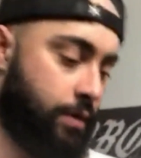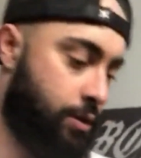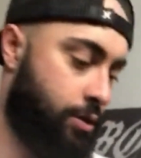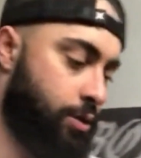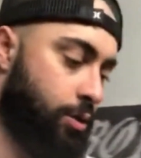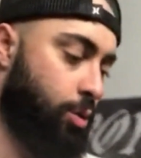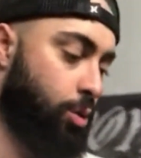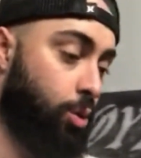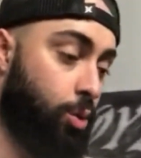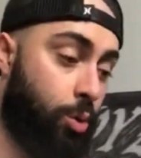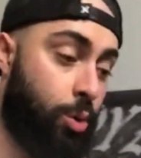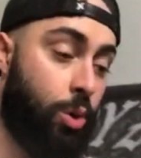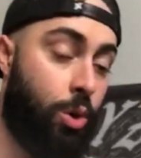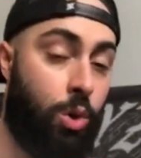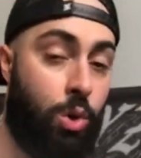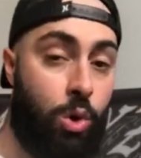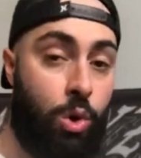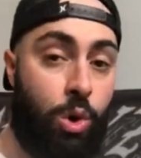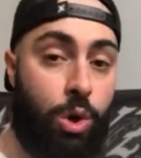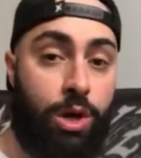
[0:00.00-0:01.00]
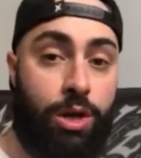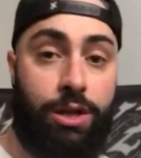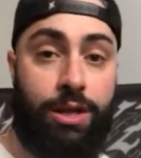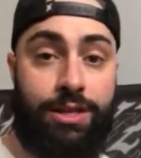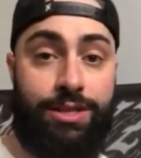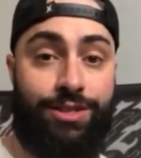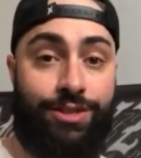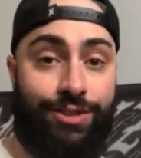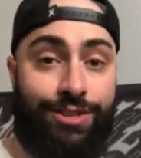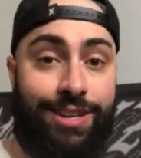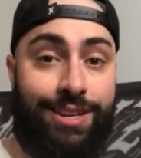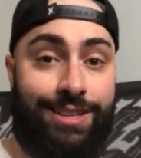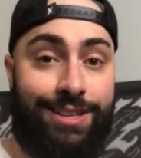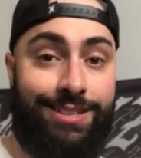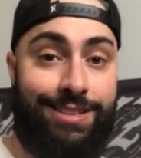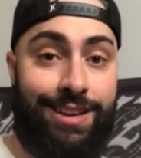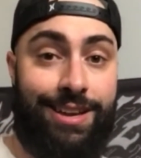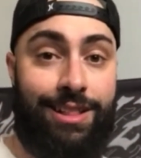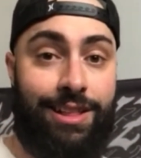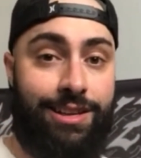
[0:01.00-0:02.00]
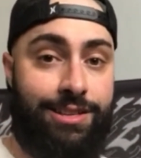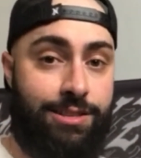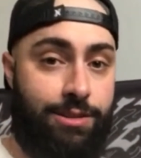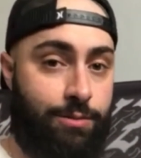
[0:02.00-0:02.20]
So let's start taking the taillights